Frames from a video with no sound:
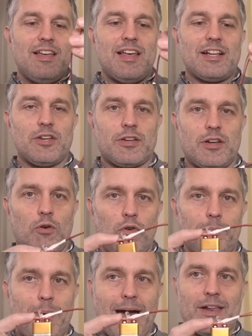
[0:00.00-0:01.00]
I took an
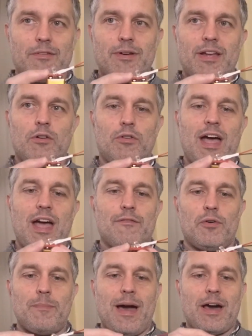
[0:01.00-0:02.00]
old battery, an old
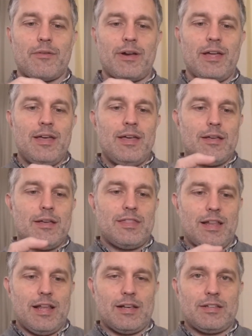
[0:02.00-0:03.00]
9-volt battery
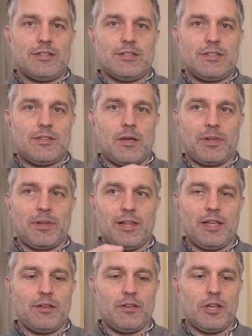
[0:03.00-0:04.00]
that had
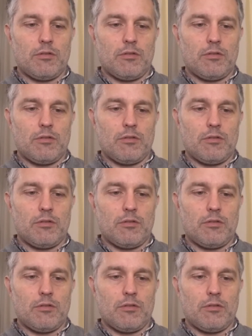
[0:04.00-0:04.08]
completely,